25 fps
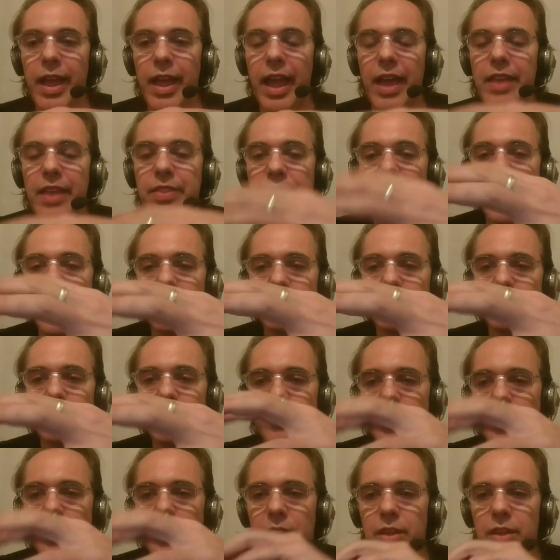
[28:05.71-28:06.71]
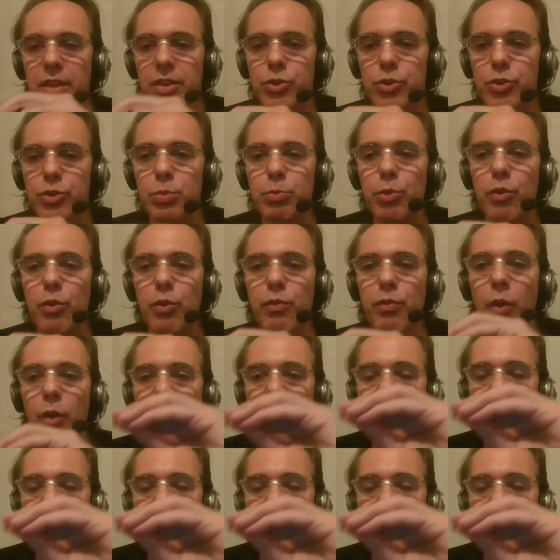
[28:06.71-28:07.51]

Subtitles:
And then you move away